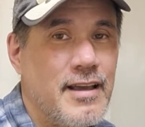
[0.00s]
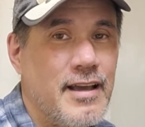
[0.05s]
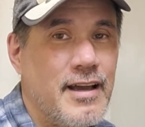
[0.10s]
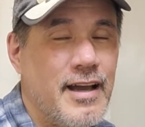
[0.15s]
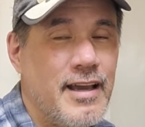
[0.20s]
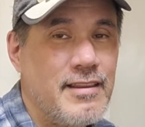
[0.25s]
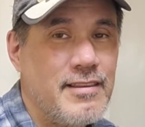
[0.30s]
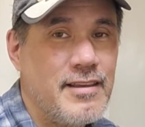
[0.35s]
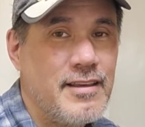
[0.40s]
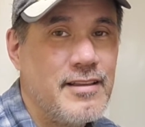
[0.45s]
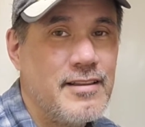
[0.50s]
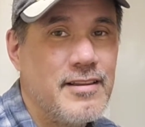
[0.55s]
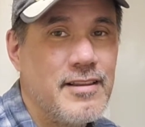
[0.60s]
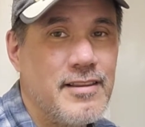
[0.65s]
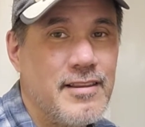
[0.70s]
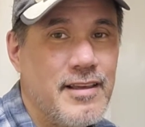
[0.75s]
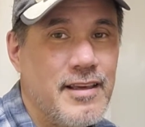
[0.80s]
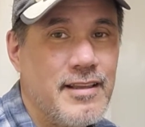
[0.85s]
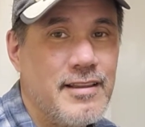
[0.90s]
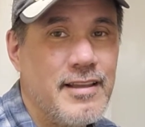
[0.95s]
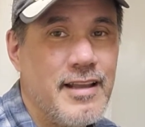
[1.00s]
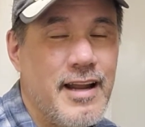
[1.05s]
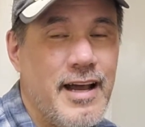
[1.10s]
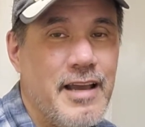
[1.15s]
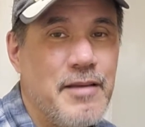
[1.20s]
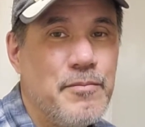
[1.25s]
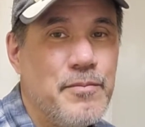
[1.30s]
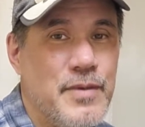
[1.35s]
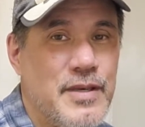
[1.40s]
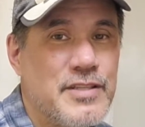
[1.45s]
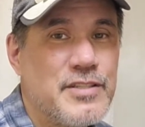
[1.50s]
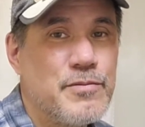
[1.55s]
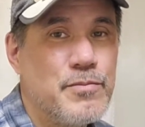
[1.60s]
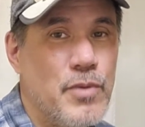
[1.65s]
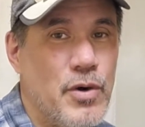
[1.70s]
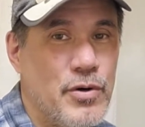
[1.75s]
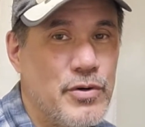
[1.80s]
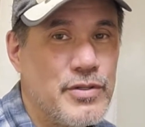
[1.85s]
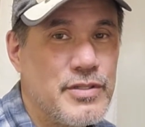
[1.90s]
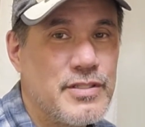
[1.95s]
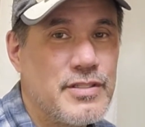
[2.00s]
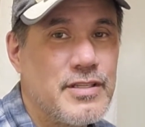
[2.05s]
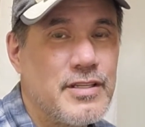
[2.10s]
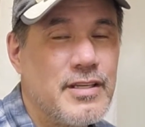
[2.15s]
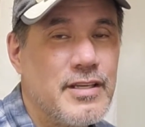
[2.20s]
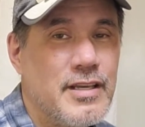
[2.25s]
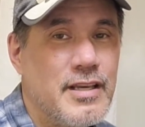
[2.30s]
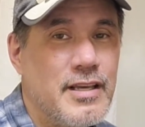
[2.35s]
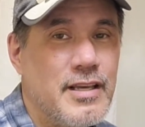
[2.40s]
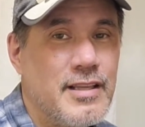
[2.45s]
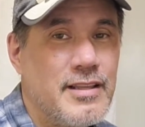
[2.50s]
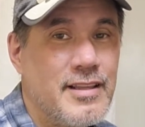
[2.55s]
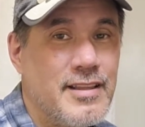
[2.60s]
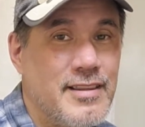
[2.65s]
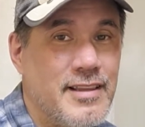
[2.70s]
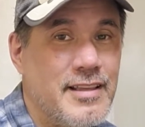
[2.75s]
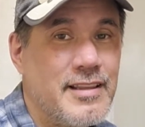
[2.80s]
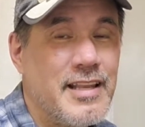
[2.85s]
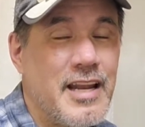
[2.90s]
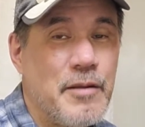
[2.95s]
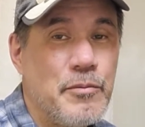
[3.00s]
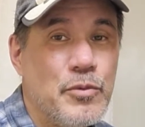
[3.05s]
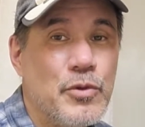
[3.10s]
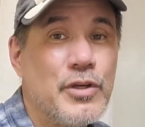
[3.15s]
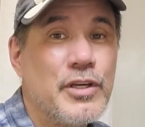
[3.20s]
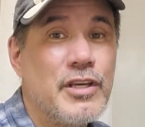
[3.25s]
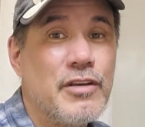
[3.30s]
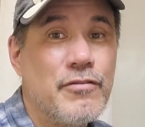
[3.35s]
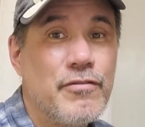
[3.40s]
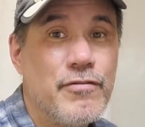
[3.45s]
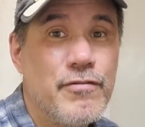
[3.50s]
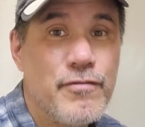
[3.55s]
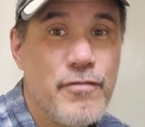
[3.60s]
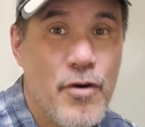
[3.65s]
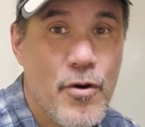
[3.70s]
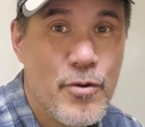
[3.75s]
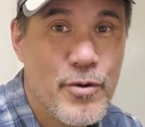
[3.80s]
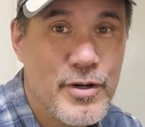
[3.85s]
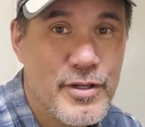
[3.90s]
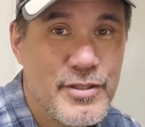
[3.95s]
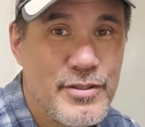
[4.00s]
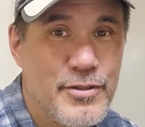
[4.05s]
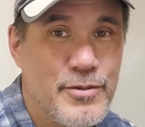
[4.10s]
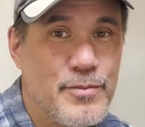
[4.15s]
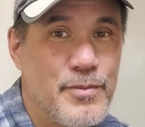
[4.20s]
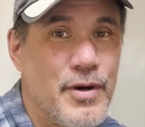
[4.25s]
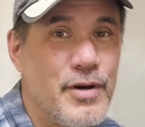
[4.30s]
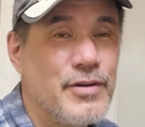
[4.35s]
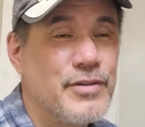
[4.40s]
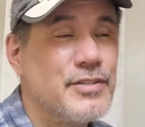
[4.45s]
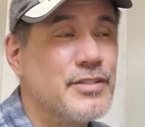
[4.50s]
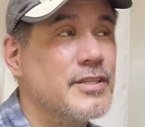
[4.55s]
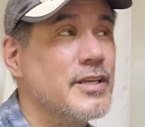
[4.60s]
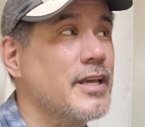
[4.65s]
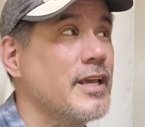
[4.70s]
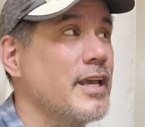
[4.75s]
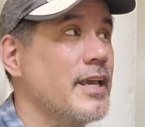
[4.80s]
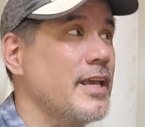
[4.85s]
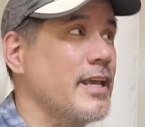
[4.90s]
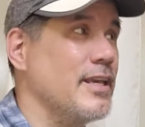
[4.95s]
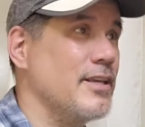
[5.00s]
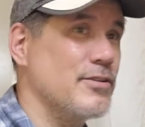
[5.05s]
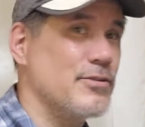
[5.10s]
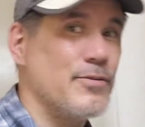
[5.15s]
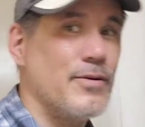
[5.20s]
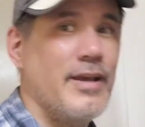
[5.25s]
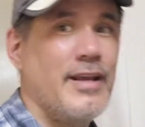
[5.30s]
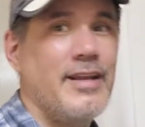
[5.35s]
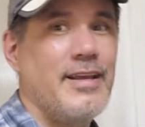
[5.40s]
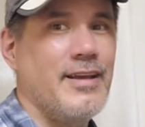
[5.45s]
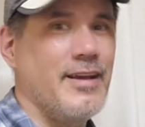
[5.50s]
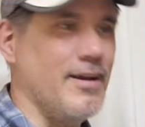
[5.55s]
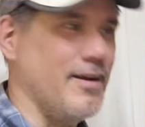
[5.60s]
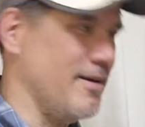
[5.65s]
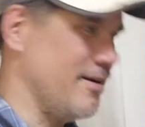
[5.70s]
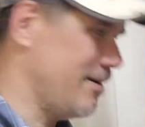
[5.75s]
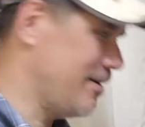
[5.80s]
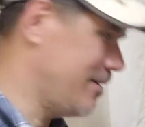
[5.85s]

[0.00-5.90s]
I think the thing that I miss most, the thing that I'm looking forward to most, is right here.